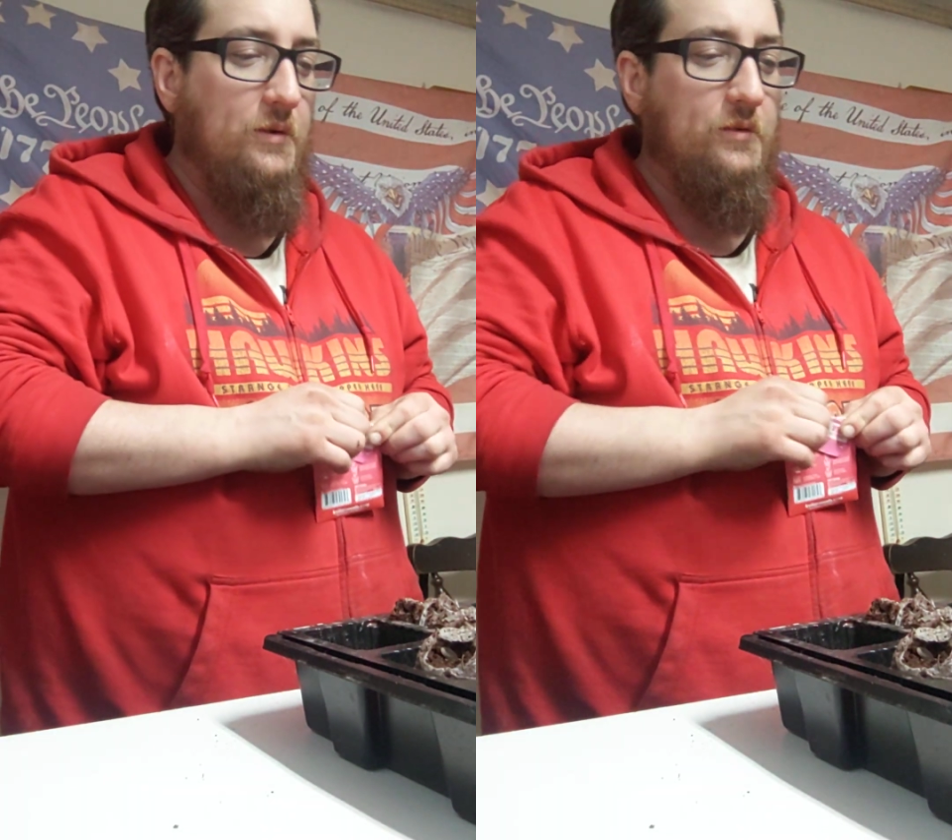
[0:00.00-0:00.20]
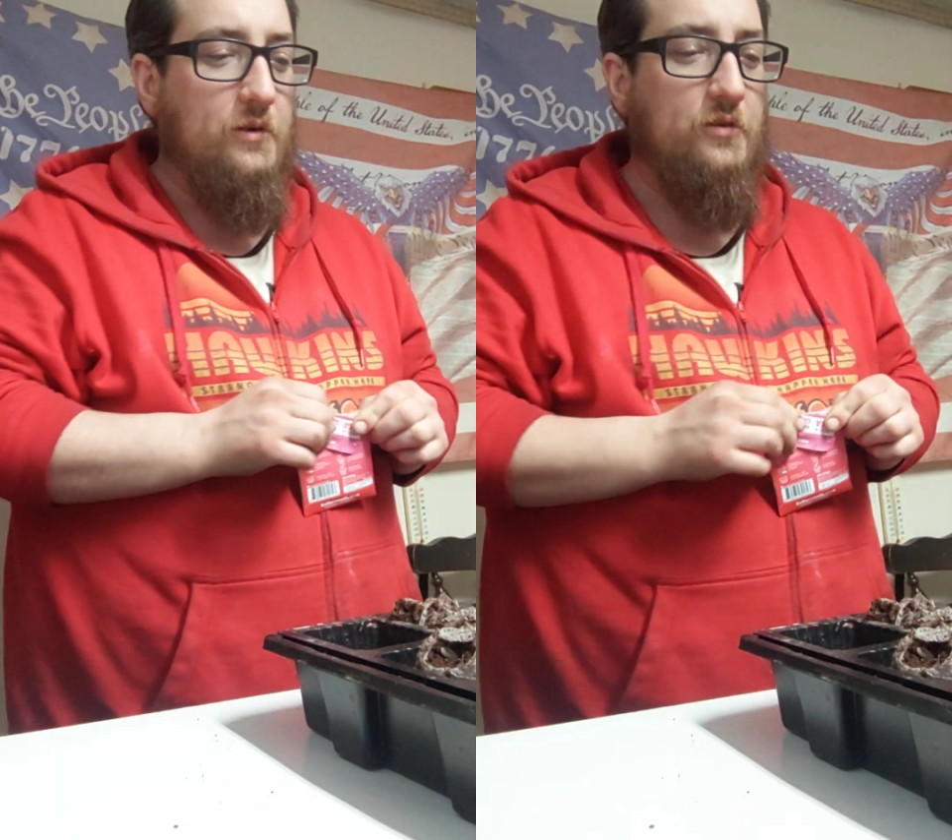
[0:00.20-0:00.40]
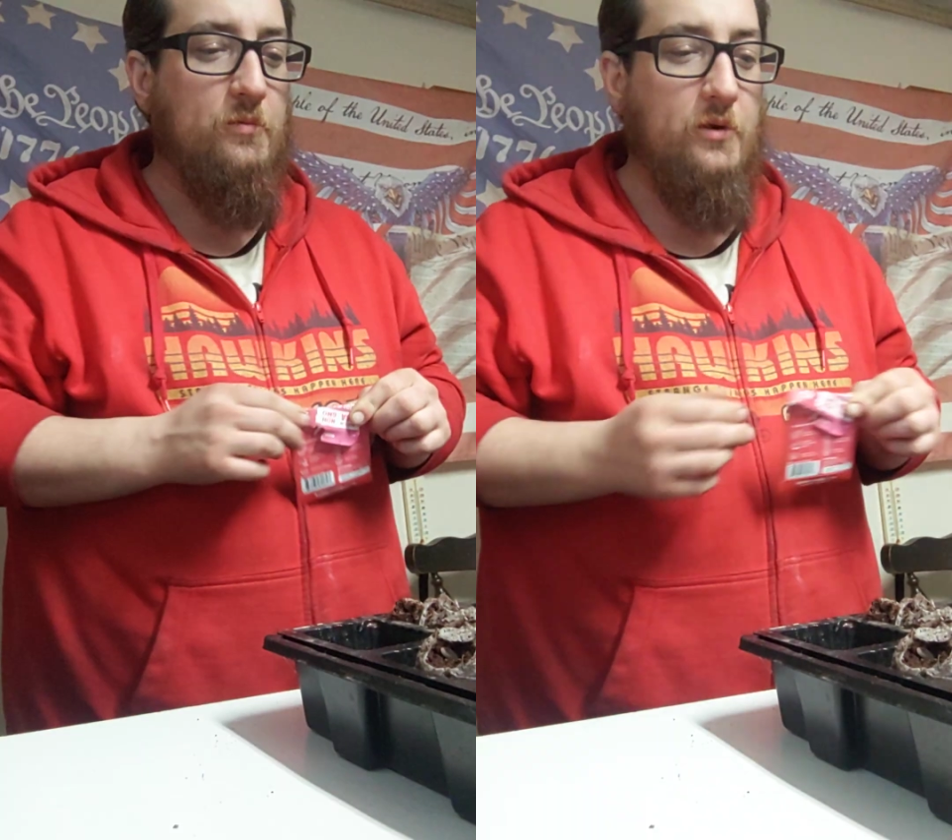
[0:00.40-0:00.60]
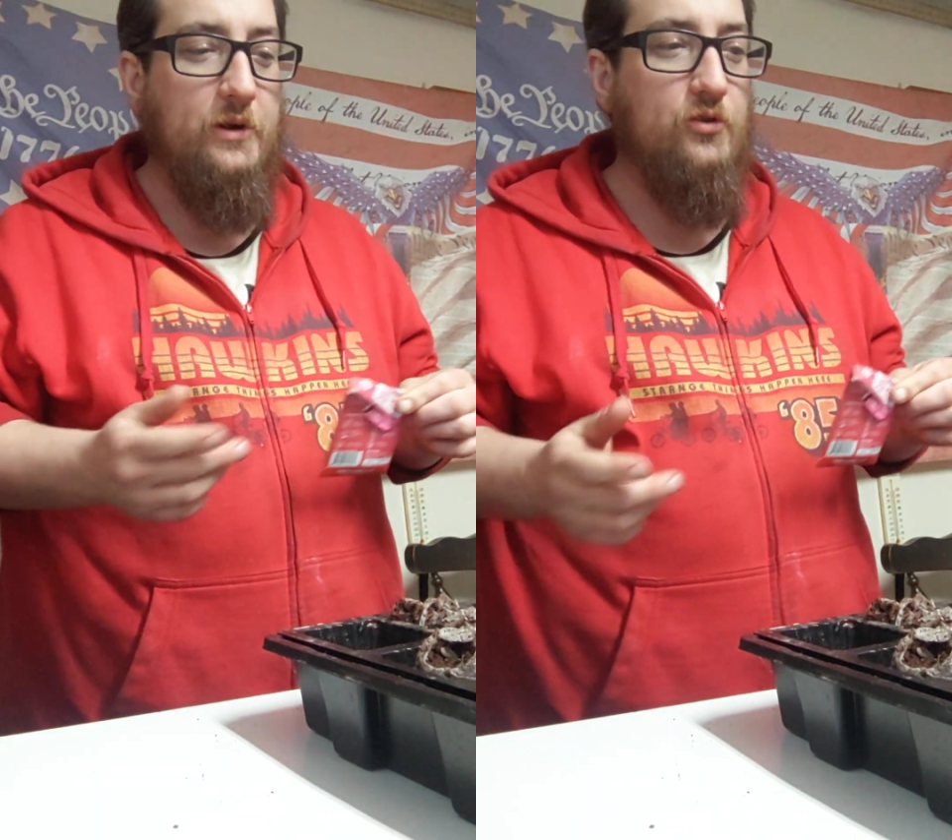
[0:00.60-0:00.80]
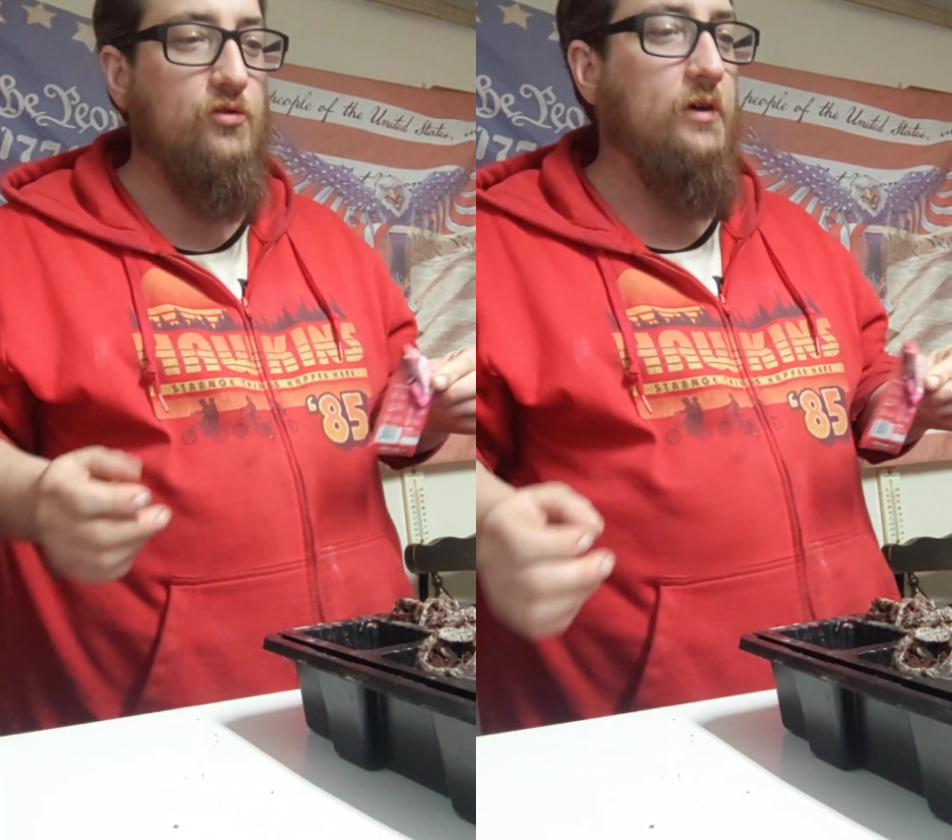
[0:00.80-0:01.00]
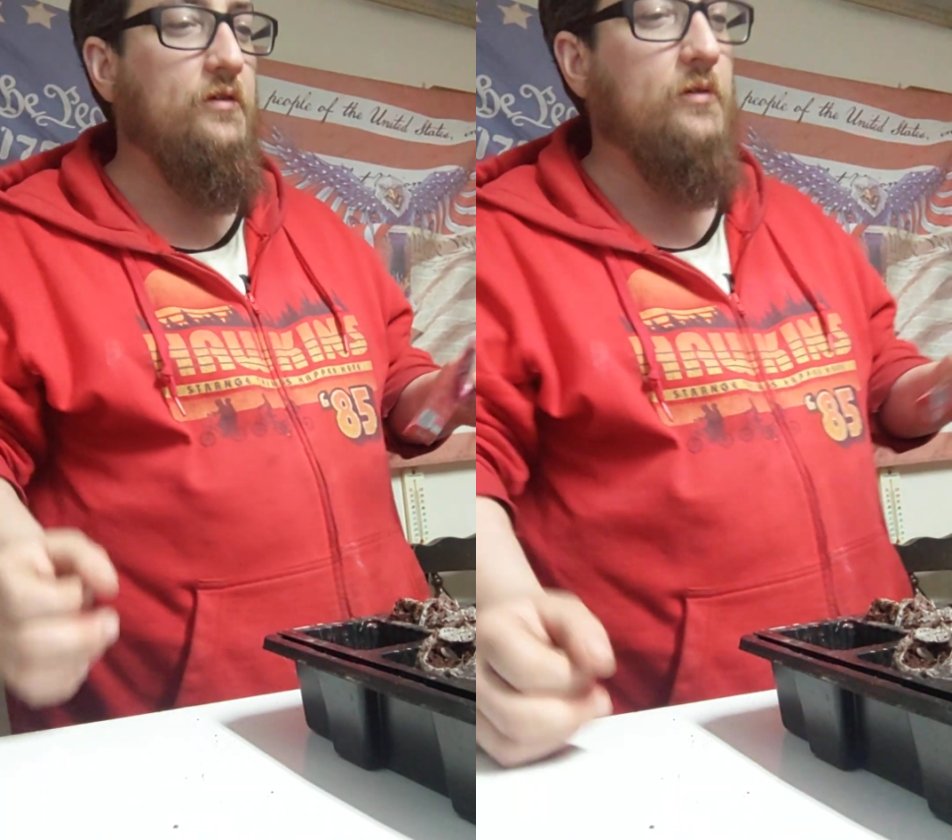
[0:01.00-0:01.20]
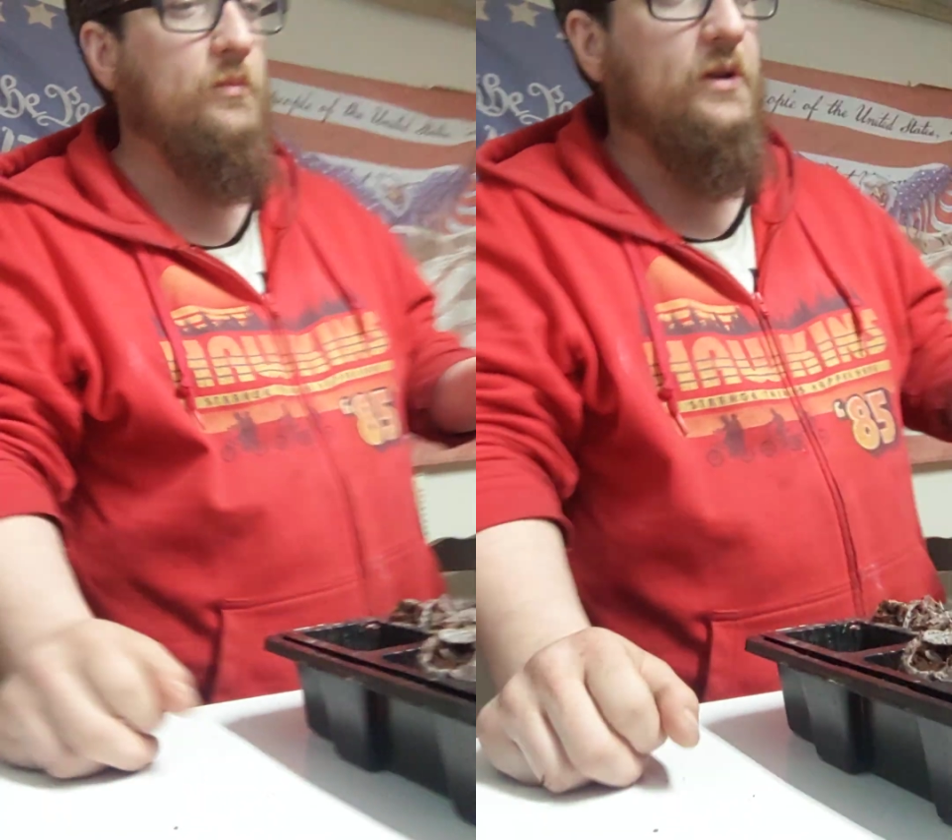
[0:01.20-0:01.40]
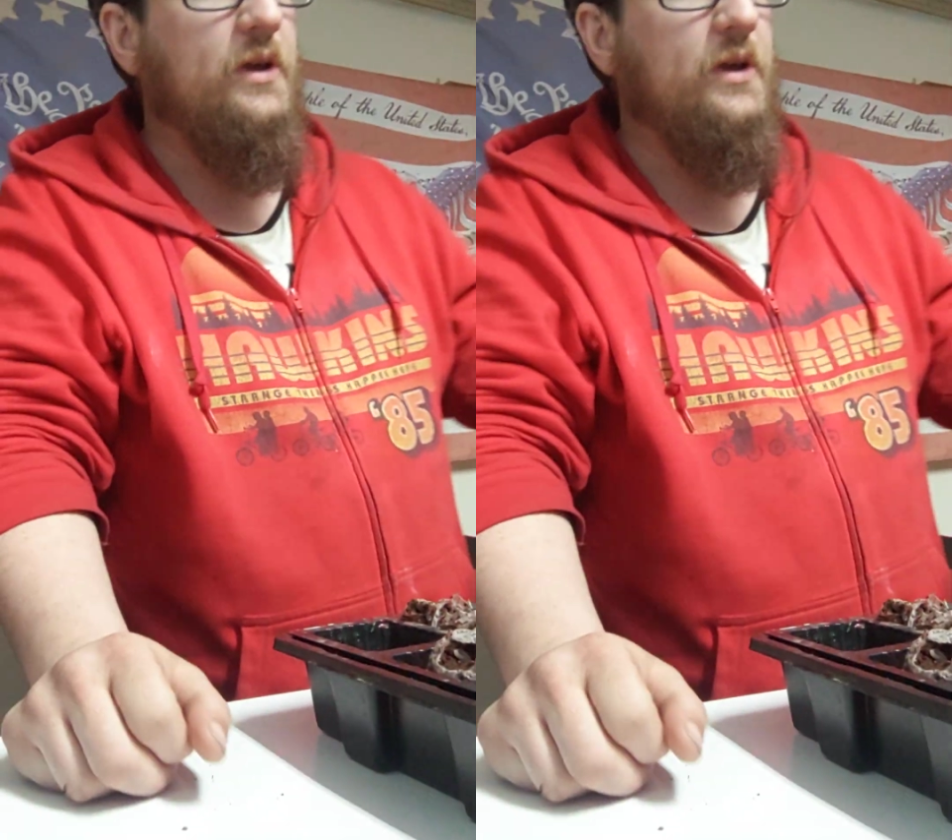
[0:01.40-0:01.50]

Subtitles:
So that's pretty interesting. But